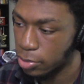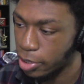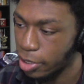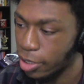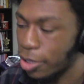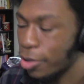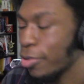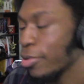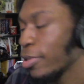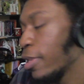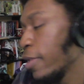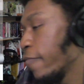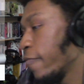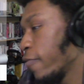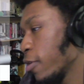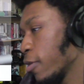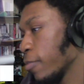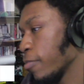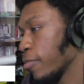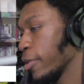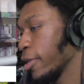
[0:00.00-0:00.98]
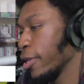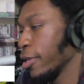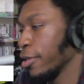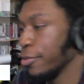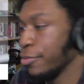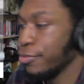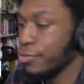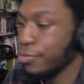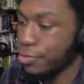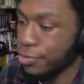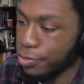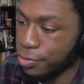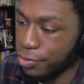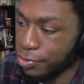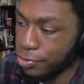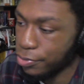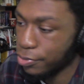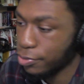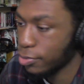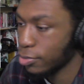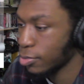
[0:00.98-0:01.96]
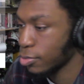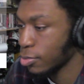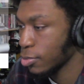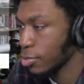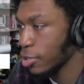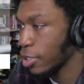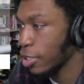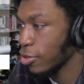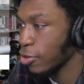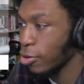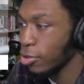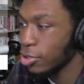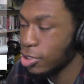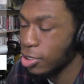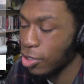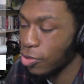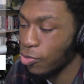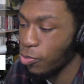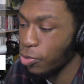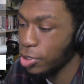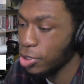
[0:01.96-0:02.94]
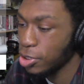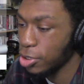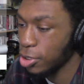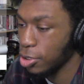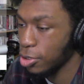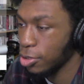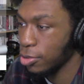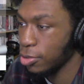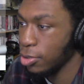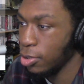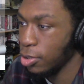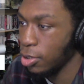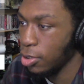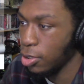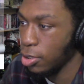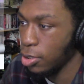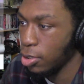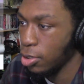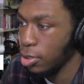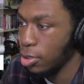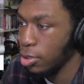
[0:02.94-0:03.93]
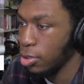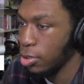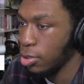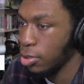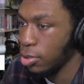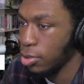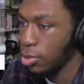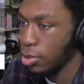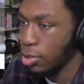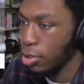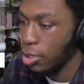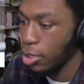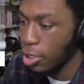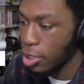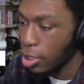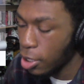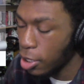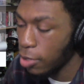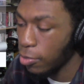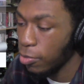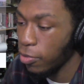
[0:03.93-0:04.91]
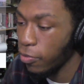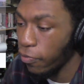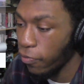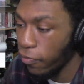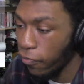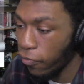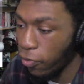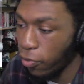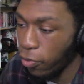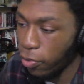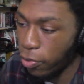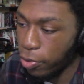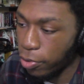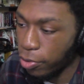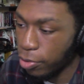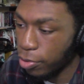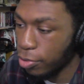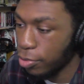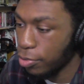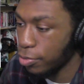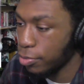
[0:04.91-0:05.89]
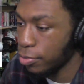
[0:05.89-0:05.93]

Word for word: don't give up, man. That's all she's wishing. They keep moving forward.